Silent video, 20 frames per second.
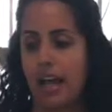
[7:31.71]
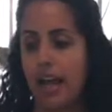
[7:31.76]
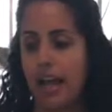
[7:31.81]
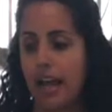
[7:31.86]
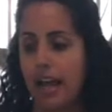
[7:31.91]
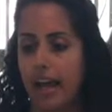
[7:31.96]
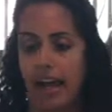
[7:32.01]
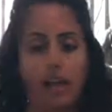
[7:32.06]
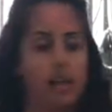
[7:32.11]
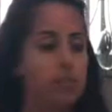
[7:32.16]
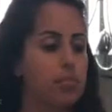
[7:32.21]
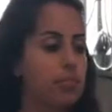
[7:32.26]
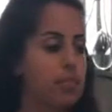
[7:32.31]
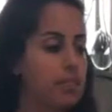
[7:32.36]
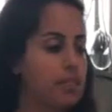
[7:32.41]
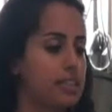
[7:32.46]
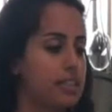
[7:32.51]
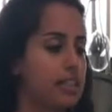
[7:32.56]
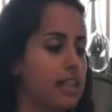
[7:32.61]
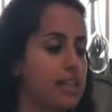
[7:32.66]
egg
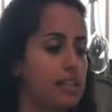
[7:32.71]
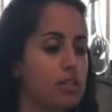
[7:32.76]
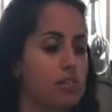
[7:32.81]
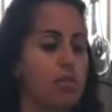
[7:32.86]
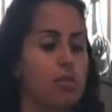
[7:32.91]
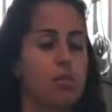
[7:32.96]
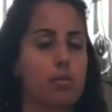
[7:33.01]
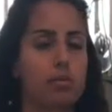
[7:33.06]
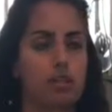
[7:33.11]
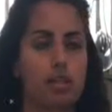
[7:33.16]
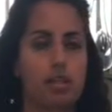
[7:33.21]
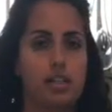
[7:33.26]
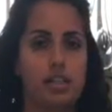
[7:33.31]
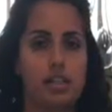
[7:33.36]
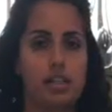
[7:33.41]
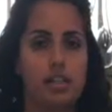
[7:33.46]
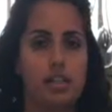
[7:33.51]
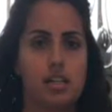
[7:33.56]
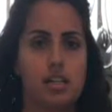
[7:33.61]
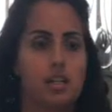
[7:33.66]
because that's what we're going
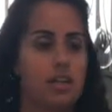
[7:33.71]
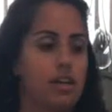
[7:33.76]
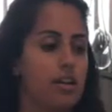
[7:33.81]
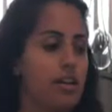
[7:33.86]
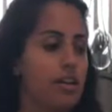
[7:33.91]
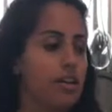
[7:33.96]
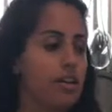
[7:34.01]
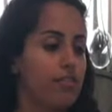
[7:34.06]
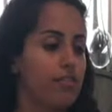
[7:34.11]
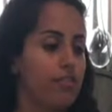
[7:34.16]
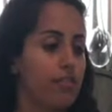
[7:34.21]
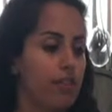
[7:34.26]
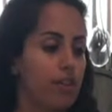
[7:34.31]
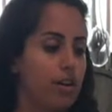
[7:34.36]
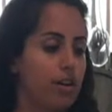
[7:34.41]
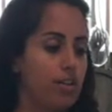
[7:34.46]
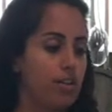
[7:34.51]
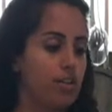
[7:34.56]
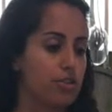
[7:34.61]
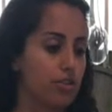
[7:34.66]
to need
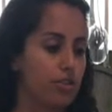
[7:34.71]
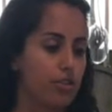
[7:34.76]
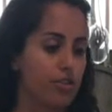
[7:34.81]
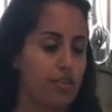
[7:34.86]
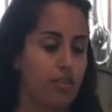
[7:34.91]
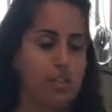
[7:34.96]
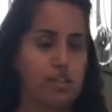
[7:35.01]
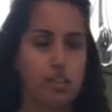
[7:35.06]
for the stir fry.